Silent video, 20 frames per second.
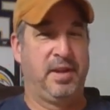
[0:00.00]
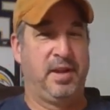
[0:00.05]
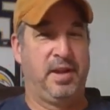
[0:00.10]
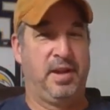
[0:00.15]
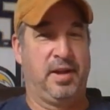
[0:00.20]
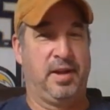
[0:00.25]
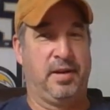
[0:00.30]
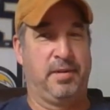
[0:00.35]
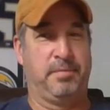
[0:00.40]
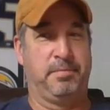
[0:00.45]

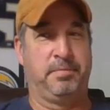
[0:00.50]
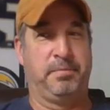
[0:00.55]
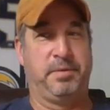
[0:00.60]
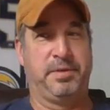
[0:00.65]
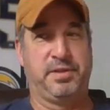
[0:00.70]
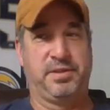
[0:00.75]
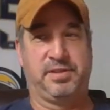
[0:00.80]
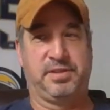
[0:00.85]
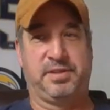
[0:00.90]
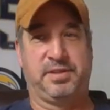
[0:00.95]
But
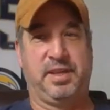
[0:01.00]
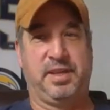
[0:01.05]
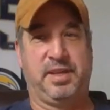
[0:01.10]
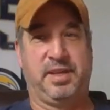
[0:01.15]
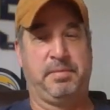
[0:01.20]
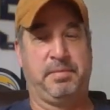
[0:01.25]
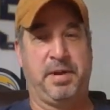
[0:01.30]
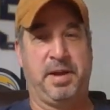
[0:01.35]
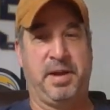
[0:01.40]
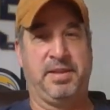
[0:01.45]
just keep
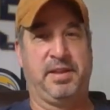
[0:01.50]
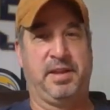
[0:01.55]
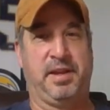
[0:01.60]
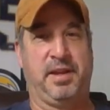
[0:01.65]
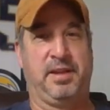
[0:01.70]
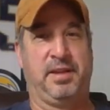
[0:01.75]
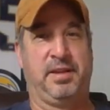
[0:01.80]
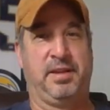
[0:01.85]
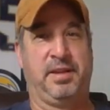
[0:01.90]
in mind that